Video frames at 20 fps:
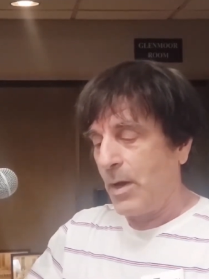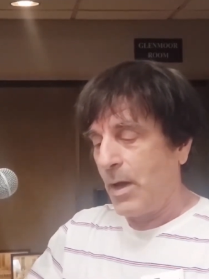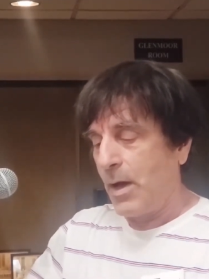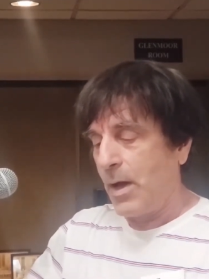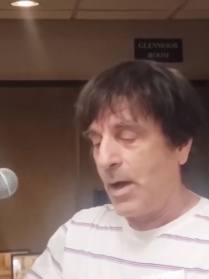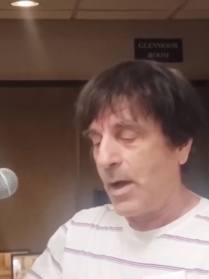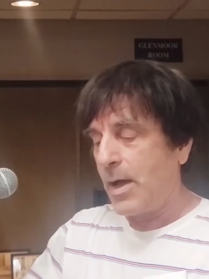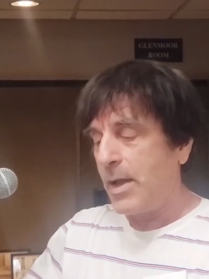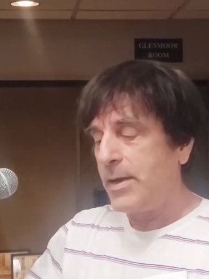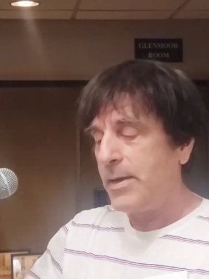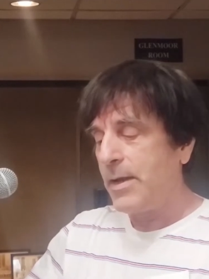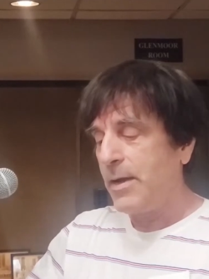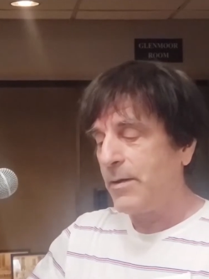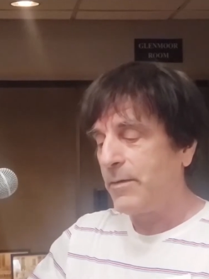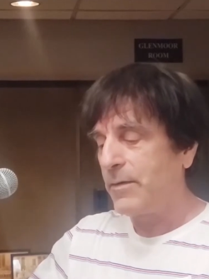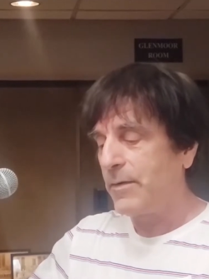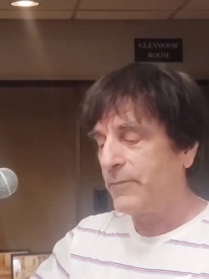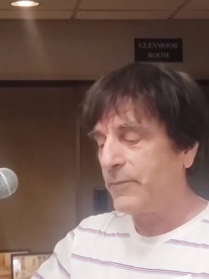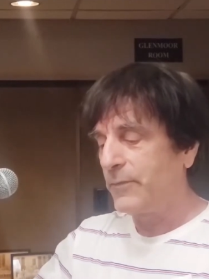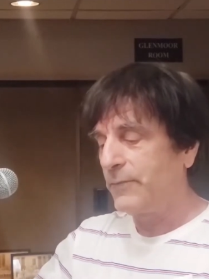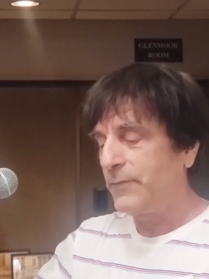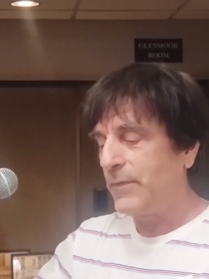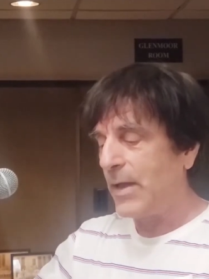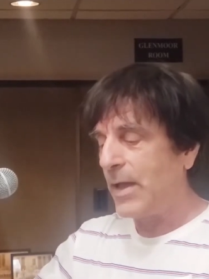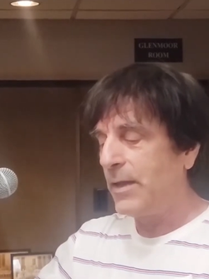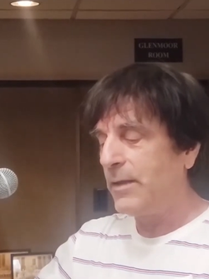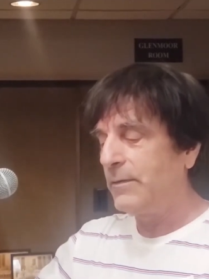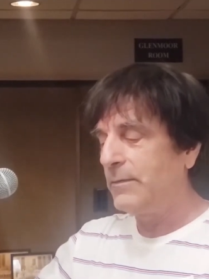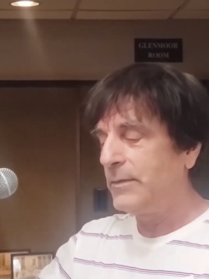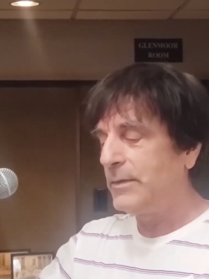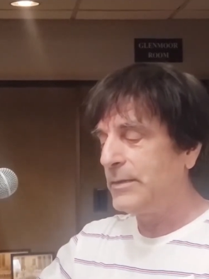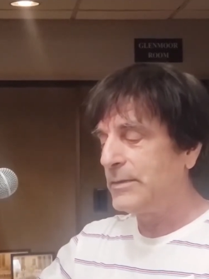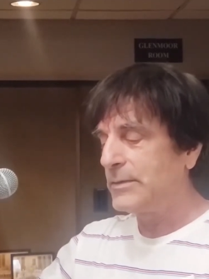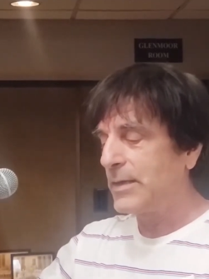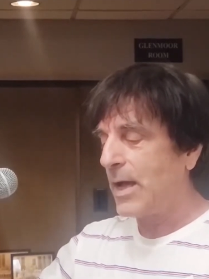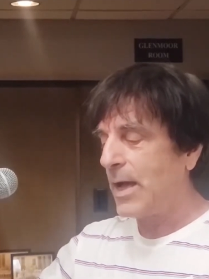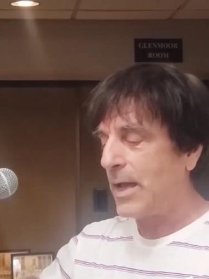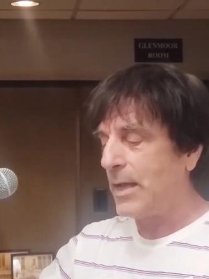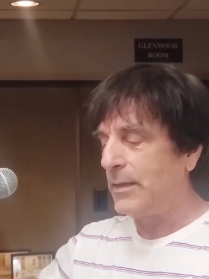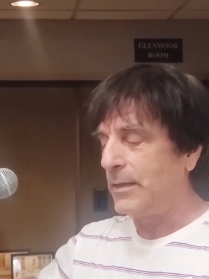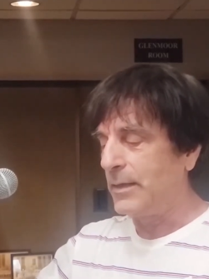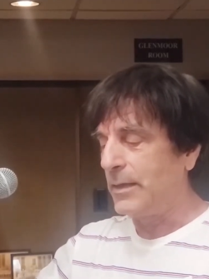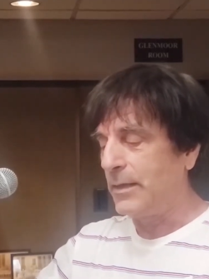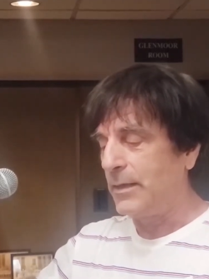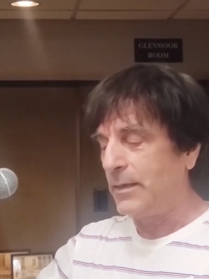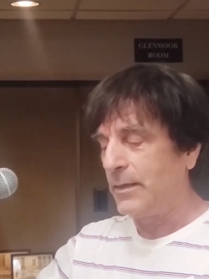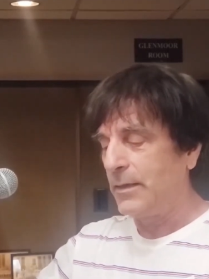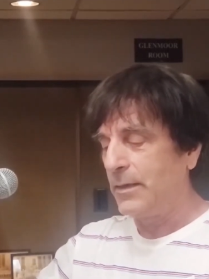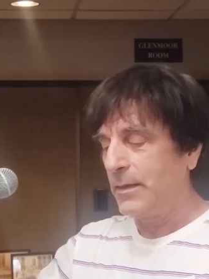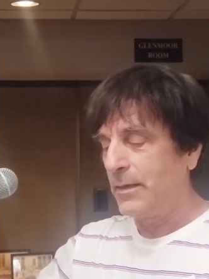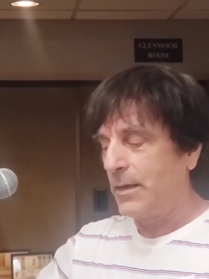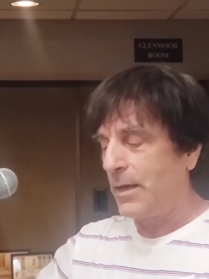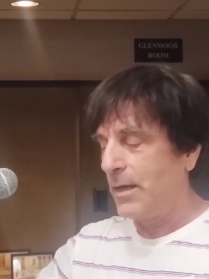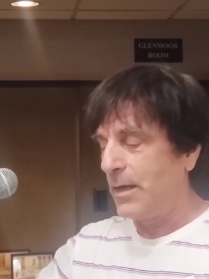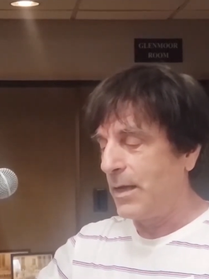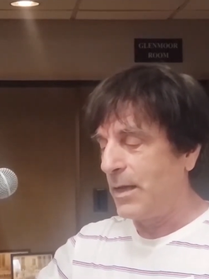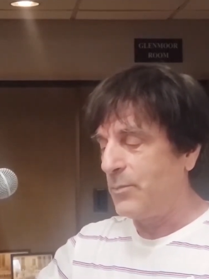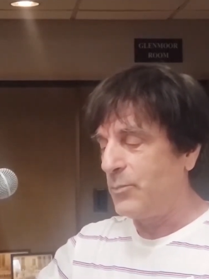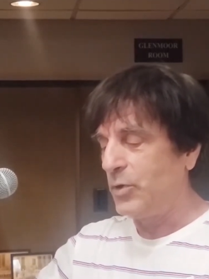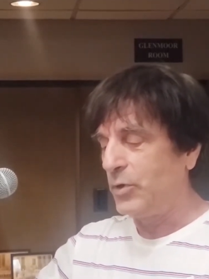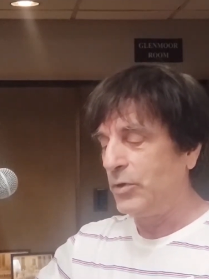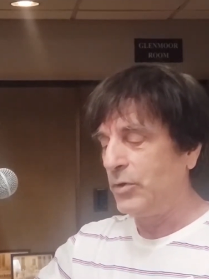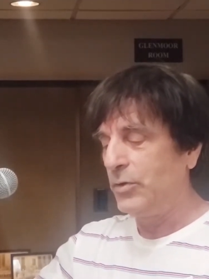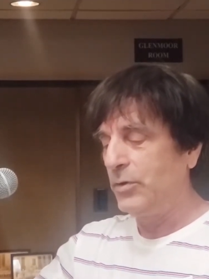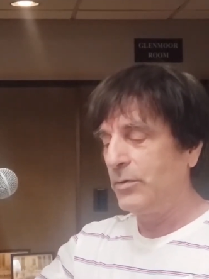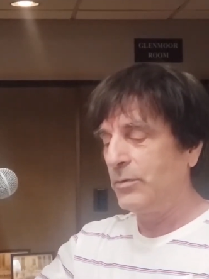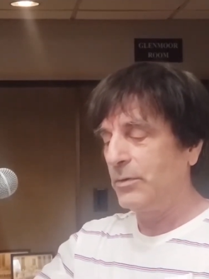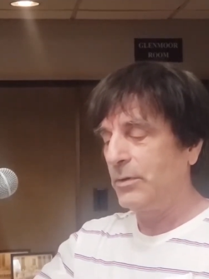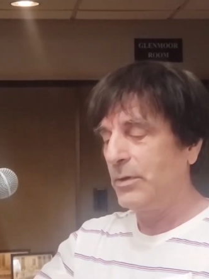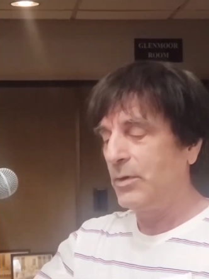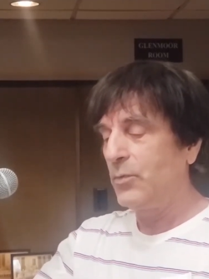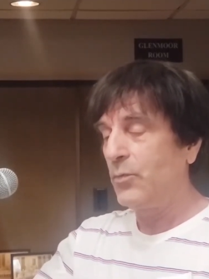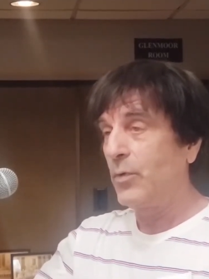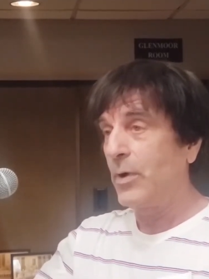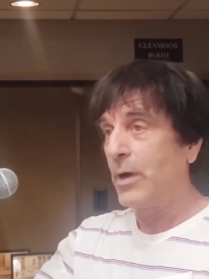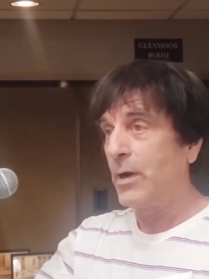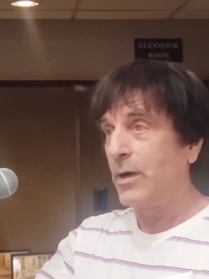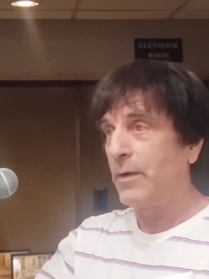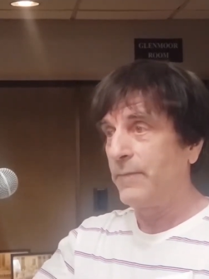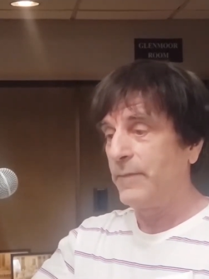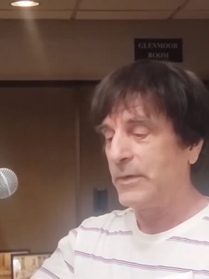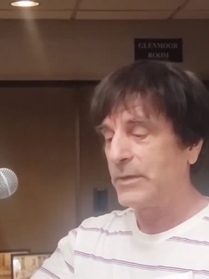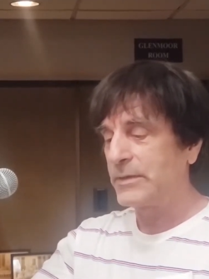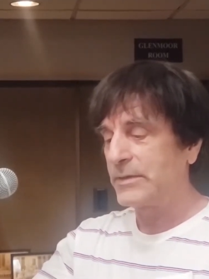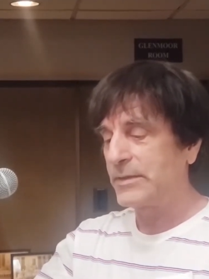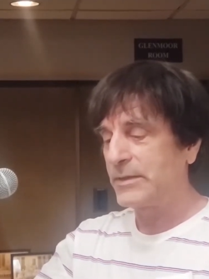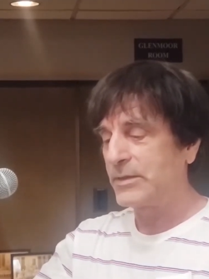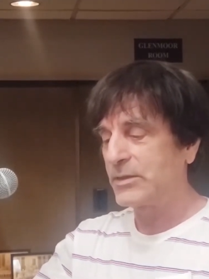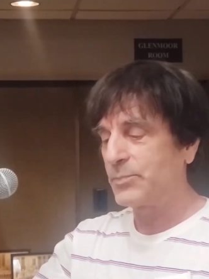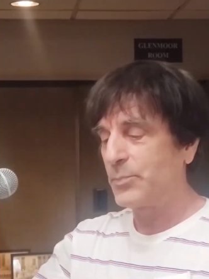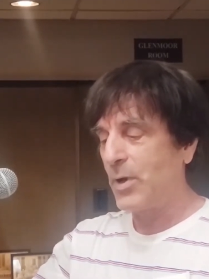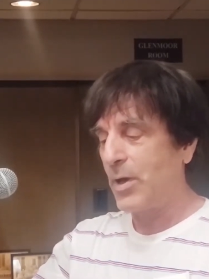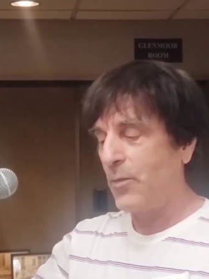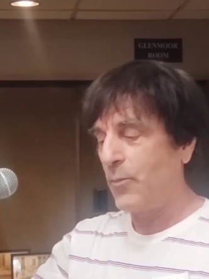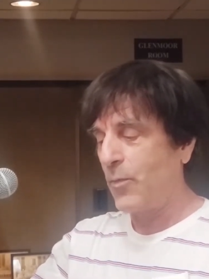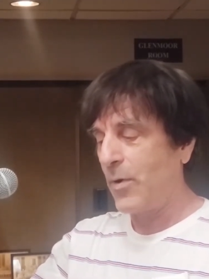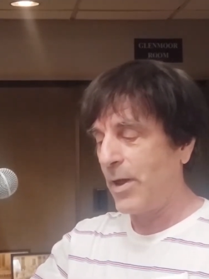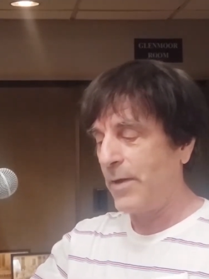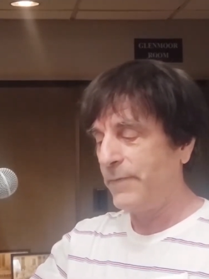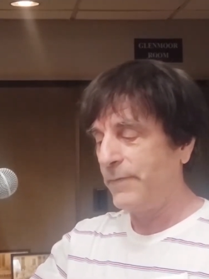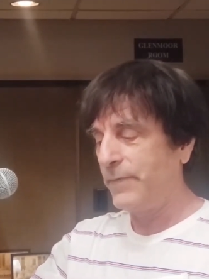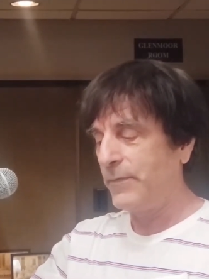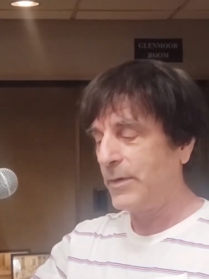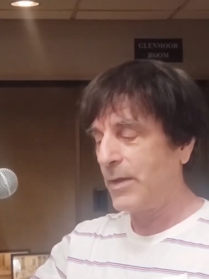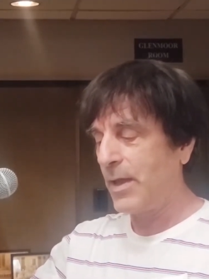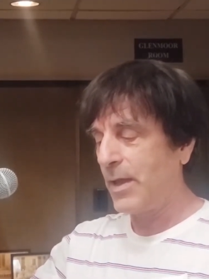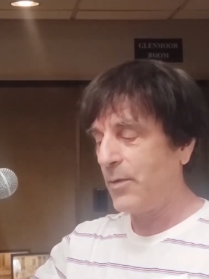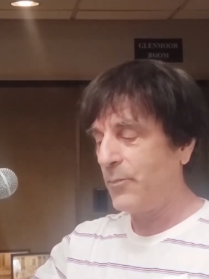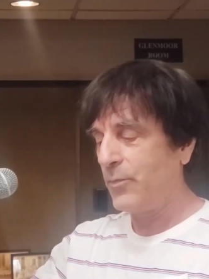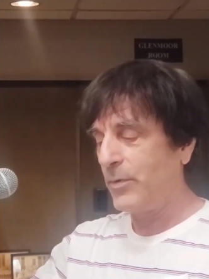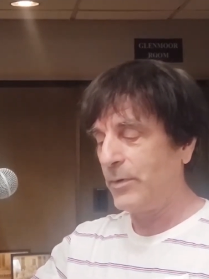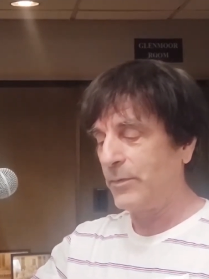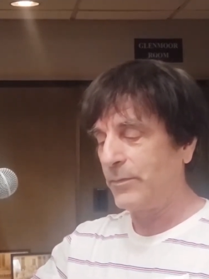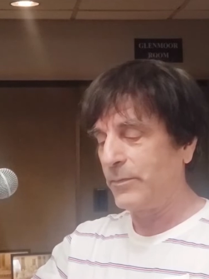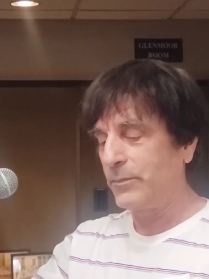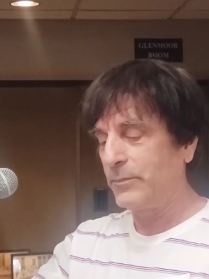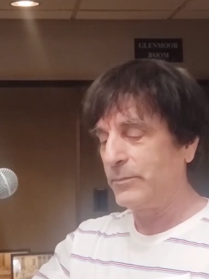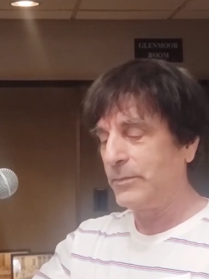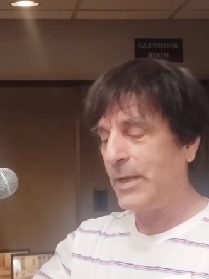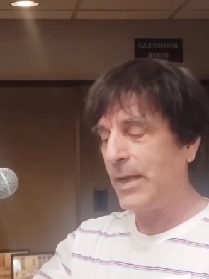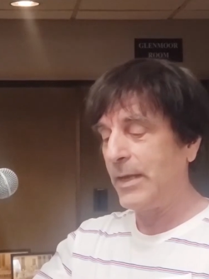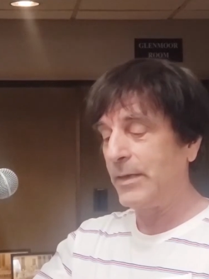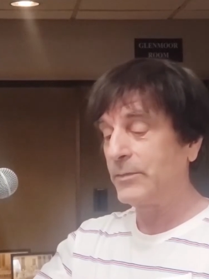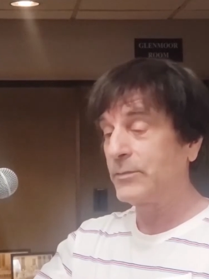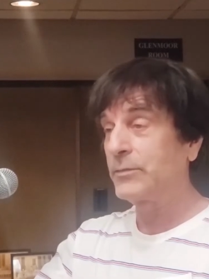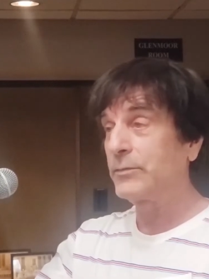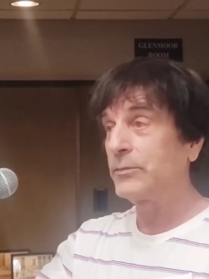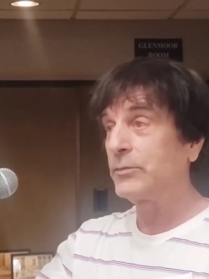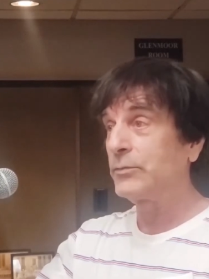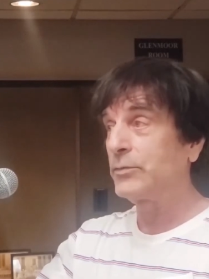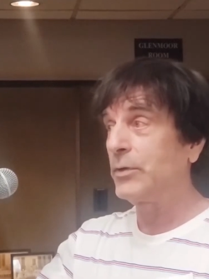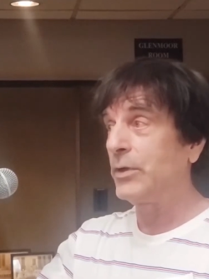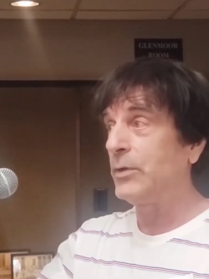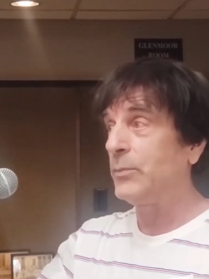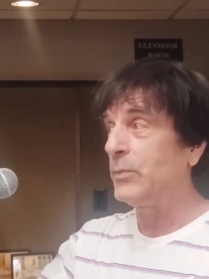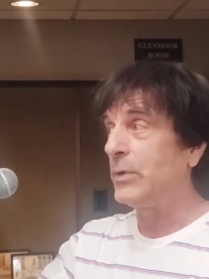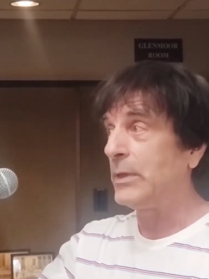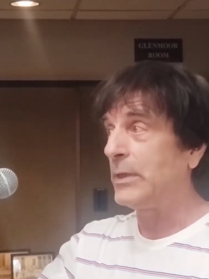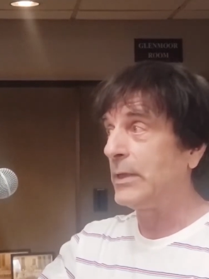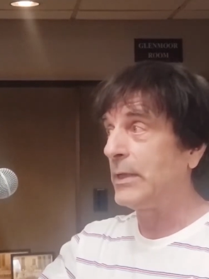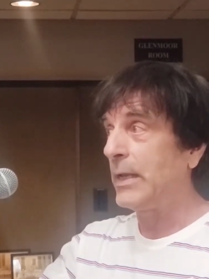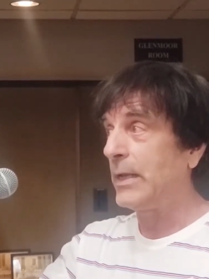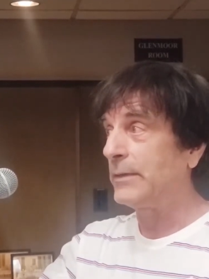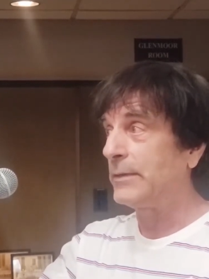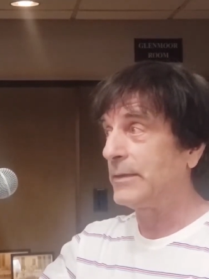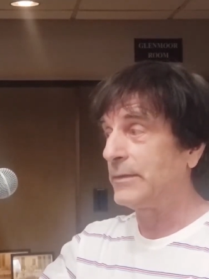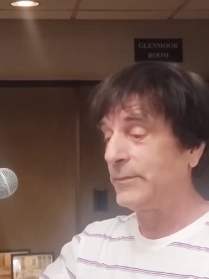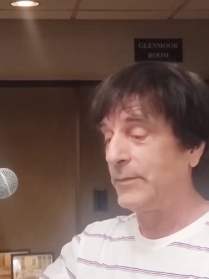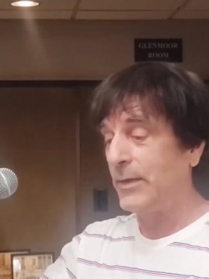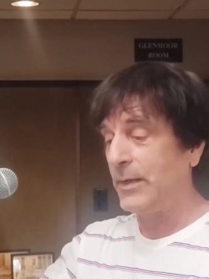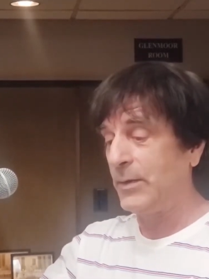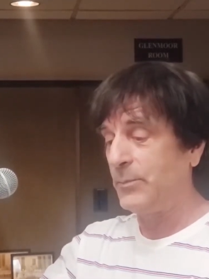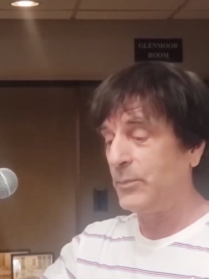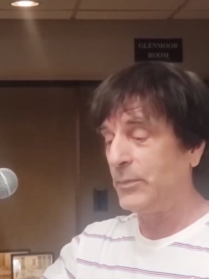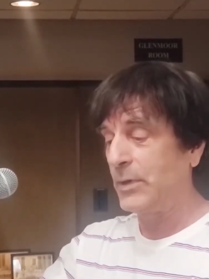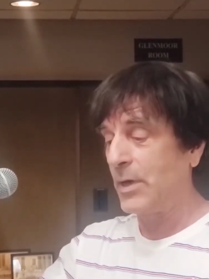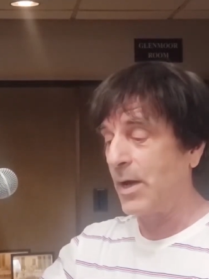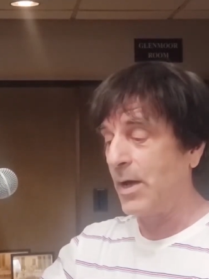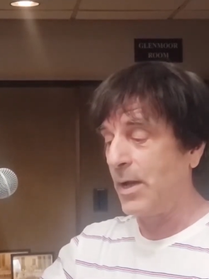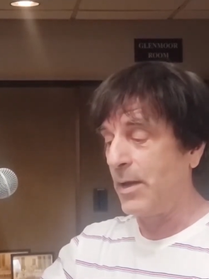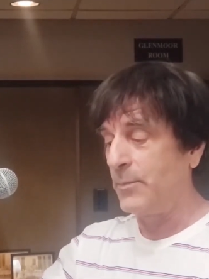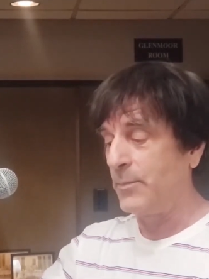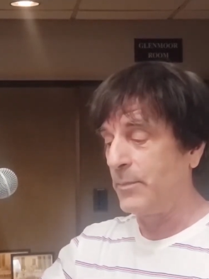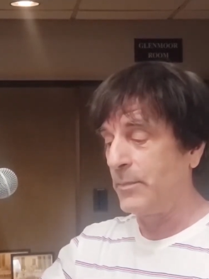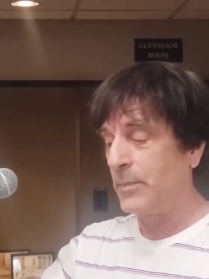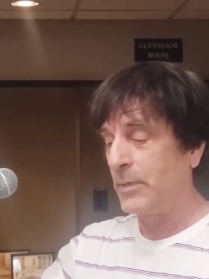I, however, value these highly. I am acutely aware of this since my wife and I went through cancer treatment at the same time.